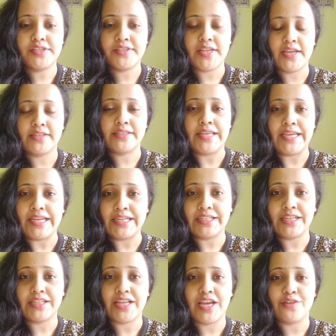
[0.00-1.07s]
sad
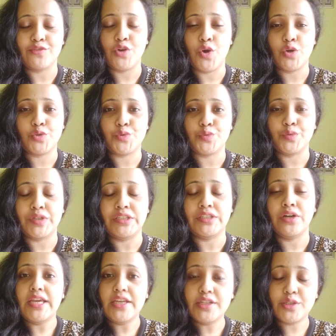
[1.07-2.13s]
thing that I have got to read
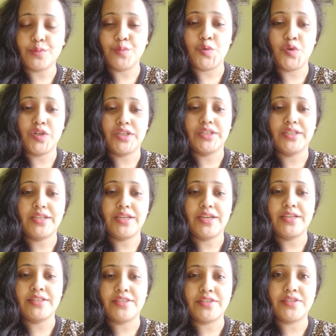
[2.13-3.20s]
in the book,
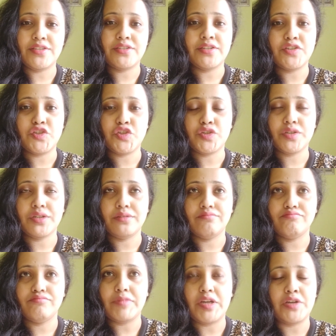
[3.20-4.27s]
it's such
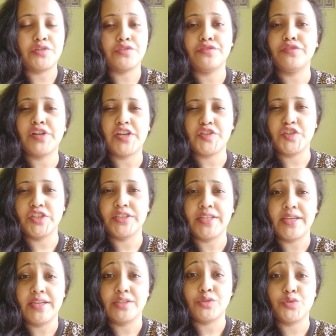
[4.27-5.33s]
a refreshing
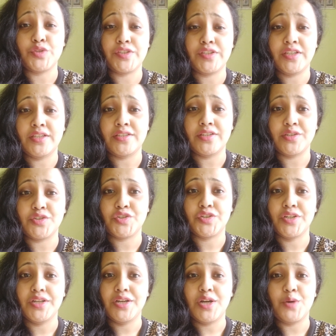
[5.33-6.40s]
thing to see such
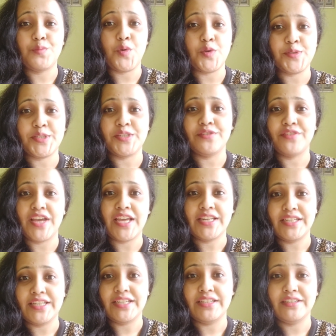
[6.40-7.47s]
a positive
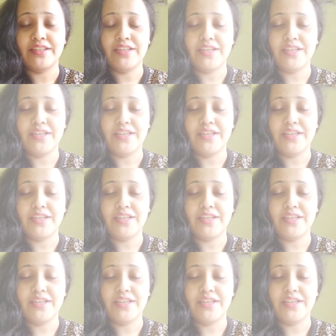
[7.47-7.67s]
ending.